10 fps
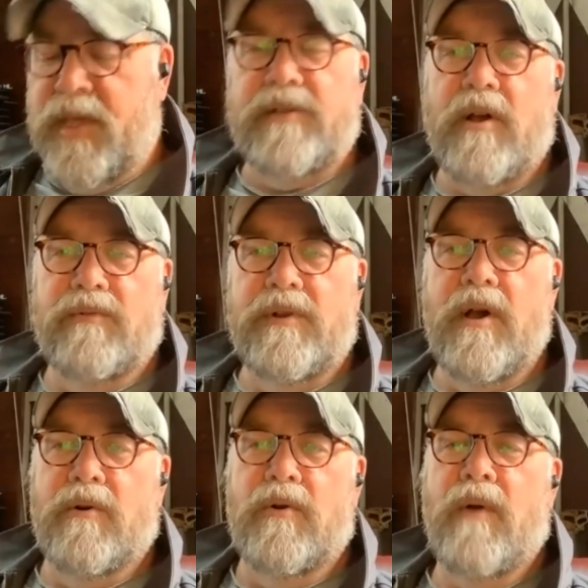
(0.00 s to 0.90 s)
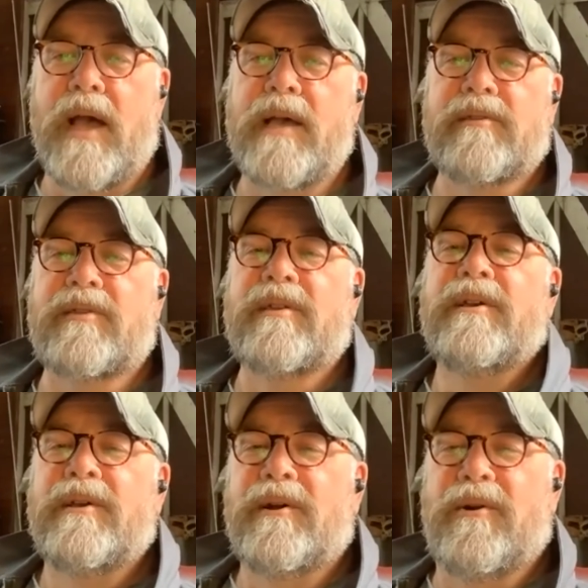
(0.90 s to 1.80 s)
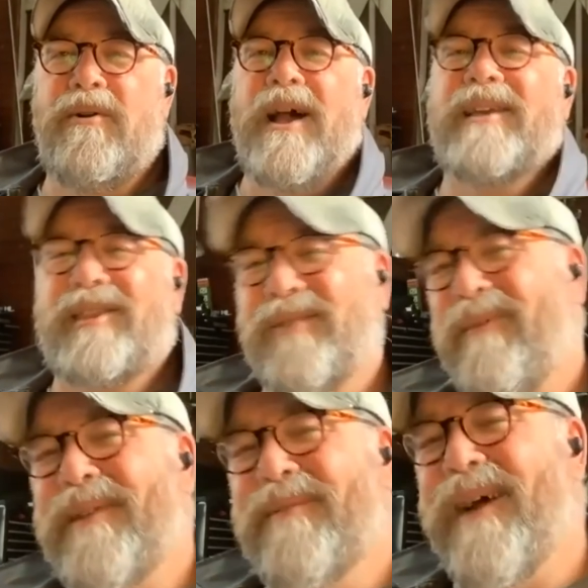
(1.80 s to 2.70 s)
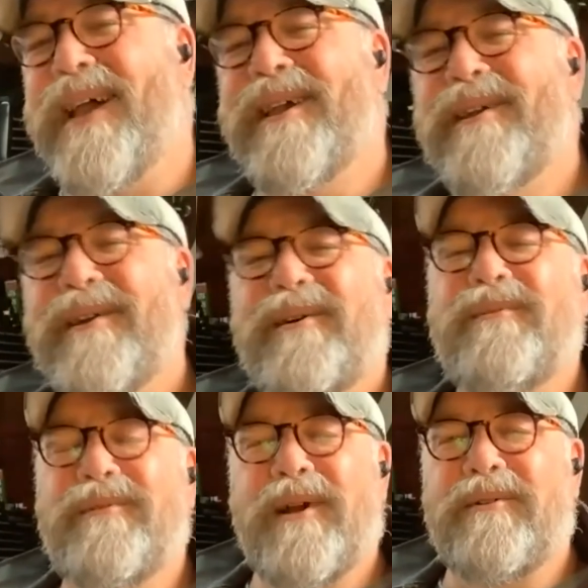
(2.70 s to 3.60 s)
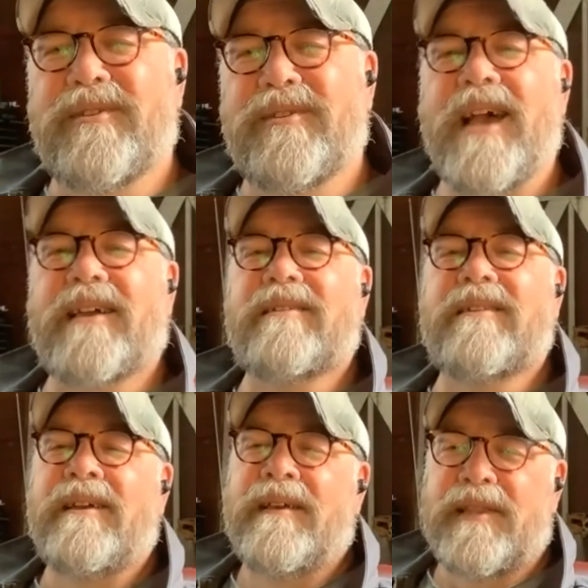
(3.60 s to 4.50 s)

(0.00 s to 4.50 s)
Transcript: They don't know who has the right of way, who goes next.